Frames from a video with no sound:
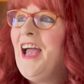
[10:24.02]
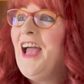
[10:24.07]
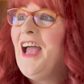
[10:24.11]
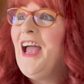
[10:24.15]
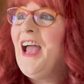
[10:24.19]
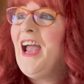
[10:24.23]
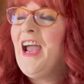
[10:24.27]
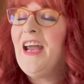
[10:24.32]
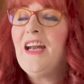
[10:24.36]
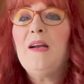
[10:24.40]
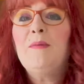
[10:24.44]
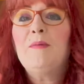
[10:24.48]

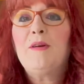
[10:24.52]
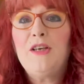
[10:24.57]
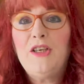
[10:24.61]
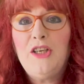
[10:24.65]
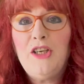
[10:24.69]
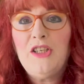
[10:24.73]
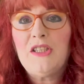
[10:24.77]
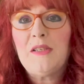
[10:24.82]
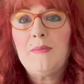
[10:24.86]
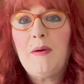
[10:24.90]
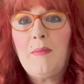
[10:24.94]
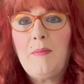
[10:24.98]
And I'm going to
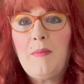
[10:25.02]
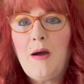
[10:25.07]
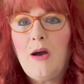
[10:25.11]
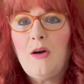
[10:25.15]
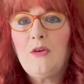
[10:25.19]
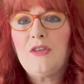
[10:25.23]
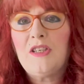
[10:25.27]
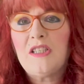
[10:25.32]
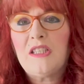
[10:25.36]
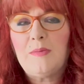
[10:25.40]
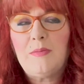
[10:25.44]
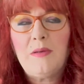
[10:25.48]
use them on my own
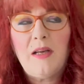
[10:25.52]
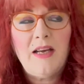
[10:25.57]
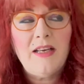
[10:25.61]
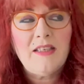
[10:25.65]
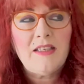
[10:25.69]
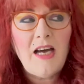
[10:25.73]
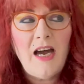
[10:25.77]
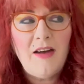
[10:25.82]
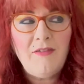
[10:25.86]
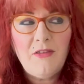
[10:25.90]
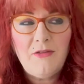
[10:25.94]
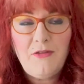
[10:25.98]
displays.
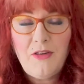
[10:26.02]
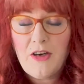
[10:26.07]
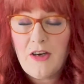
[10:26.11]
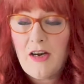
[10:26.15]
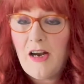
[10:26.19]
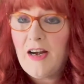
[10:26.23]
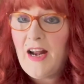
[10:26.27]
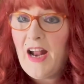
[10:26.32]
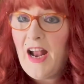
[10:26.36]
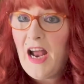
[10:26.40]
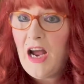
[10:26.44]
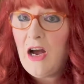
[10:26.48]
I haven't figured out
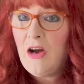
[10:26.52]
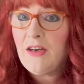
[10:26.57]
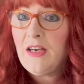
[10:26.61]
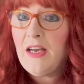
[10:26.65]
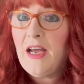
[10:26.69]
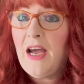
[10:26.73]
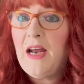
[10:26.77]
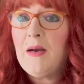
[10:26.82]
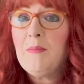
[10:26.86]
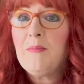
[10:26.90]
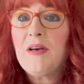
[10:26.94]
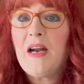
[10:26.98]
how
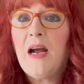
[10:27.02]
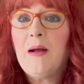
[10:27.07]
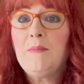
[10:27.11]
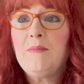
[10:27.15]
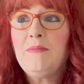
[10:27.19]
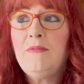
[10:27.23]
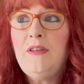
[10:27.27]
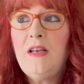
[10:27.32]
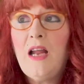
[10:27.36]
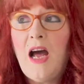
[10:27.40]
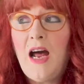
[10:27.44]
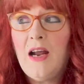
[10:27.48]
yet, but
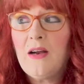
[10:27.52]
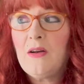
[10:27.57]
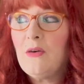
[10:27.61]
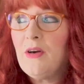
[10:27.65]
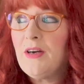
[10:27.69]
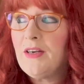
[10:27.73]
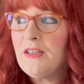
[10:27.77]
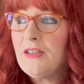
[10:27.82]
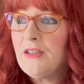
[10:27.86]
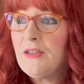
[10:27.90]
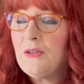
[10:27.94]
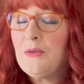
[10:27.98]
I'm not
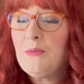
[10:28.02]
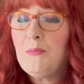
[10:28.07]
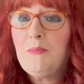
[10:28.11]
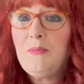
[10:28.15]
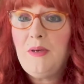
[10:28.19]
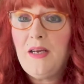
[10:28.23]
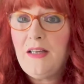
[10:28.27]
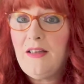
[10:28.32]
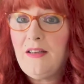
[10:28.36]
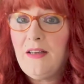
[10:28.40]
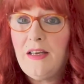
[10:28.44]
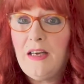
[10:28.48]
going to
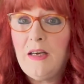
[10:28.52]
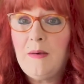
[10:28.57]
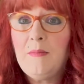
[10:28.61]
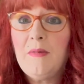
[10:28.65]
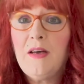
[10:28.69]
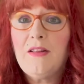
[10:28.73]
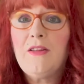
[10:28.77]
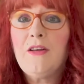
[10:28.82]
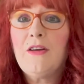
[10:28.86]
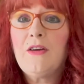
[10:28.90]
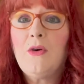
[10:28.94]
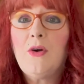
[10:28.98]
bin them.
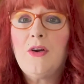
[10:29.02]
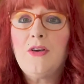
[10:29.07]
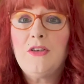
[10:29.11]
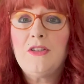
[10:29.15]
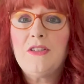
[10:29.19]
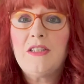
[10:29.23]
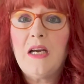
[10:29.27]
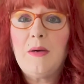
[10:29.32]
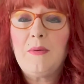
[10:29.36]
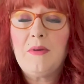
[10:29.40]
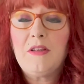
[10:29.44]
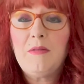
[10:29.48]
They're going to
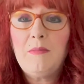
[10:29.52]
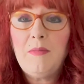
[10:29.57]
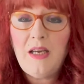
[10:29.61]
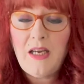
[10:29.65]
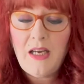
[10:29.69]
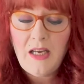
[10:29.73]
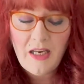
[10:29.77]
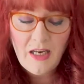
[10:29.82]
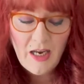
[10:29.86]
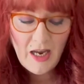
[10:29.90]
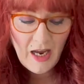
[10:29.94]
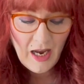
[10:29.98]
stay with
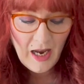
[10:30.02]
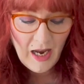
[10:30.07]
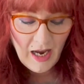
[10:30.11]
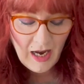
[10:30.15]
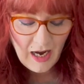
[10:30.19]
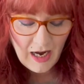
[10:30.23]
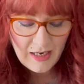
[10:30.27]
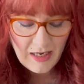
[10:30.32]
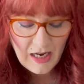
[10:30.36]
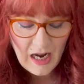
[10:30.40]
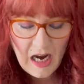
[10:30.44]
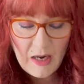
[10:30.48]
me.
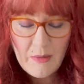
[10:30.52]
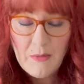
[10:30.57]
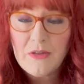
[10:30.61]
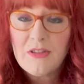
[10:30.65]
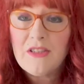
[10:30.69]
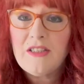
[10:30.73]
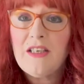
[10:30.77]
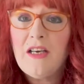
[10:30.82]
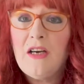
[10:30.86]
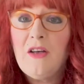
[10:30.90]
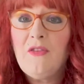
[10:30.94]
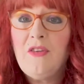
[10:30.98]
And I will
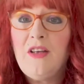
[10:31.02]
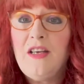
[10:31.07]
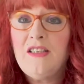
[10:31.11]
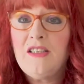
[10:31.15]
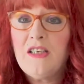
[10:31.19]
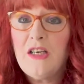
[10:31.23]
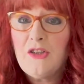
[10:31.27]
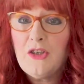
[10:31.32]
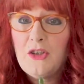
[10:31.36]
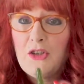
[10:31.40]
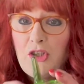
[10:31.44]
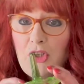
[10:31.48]
sell these
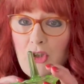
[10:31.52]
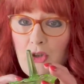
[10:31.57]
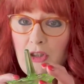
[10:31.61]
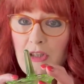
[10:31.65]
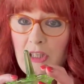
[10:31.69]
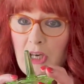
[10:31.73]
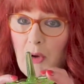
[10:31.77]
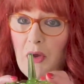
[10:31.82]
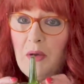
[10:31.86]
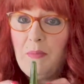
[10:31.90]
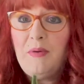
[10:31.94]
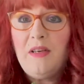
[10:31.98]
other 2
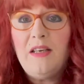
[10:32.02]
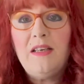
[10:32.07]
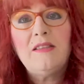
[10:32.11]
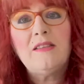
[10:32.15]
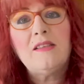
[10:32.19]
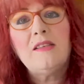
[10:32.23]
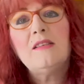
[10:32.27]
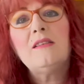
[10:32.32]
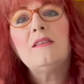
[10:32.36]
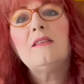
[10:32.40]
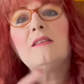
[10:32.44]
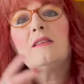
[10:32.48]
glowy
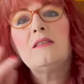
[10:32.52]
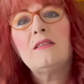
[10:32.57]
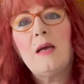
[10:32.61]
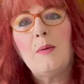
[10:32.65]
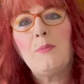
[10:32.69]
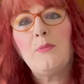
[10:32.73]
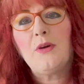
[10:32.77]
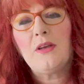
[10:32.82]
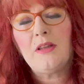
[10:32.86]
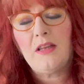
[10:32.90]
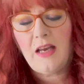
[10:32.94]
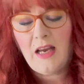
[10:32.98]
pieces
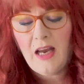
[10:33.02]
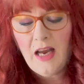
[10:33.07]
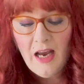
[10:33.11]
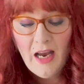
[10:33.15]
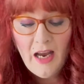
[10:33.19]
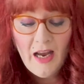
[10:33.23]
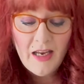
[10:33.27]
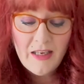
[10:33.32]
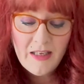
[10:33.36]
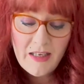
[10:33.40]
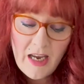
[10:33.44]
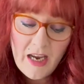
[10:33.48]
separately.
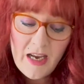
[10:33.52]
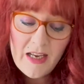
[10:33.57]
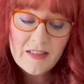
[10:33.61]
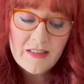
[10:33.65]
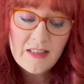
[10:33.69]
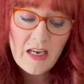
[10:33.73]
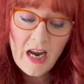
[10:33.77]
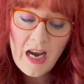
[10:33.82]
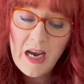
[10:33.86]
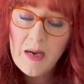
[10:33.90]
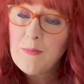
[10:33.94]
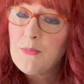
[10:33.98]
Yes,
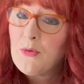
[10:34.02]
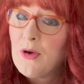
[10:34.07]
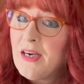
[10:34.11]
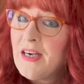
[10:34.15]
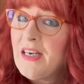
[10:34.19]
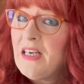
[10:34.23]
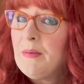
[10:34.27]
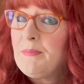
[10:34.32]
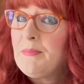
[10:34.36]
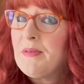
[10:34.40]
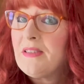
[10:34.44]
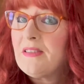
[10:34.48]
I am breaking
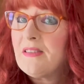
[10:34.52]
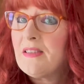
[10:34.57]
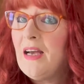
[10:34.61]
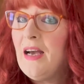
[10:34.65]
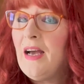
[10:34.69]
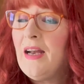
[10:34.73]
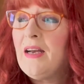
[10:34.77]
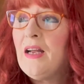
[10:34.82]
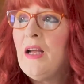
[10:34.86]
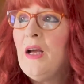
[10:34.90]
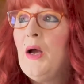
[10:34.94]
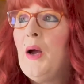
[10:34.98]
up a
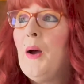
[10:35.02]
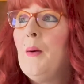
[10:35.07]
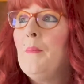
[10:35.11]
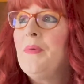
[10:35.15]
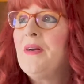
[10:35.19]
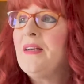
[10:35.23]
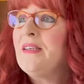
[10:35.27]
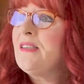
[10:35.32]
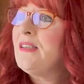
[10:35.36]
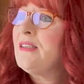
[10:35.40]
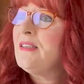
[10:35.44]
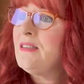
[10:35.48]
set, but
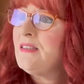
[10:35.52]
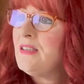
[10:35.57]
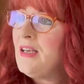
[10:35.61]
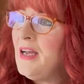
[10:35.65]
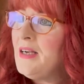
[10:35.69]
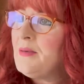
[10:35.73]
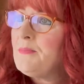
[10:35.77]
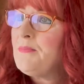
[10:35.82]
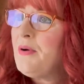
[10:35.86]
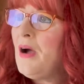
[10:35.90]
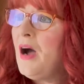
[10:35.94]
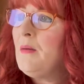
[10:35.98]
it's a
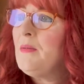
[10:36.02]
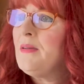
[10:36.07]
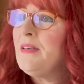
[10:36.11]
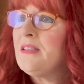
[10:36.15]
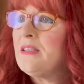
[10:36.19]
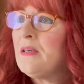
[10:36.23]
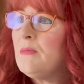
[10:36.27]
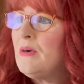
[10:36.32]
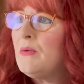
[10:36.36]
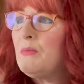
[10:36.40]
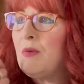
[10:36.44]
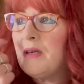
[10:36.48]
set probably
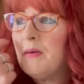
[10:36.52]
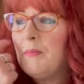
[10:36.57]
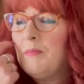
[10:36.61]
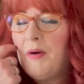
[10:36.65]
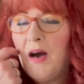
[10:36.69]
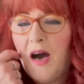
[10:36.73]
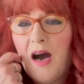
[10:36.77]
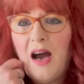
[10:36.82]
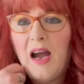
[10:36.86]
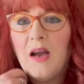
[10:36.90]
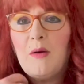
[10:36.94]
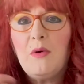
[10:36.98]
someone wouldn't
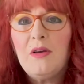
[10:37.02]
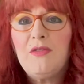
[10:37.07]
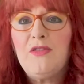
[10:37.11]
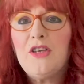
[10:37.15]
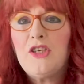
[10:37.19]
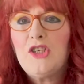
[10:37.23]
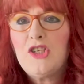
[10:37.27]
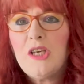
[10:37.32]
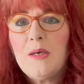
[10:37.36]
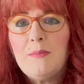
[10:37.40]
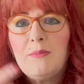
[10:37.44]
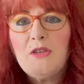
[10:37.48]
buy with a
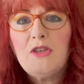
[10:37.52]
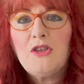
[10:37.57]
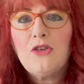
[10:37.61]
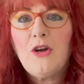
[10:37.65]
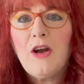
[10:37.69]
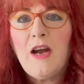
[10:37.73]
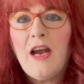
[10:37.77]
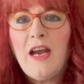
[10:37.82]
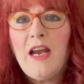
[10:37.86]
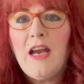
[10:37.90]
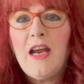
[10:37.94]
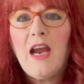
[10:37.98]
chipped
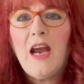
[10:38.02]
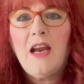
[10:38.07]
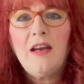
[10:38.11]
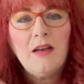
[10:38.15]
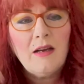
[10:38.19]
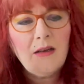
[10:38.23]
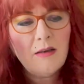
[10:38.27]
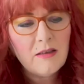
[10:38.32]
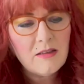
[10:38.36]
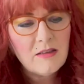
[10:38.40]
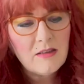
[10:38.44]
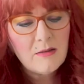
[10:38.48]
tray
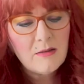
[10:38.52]
and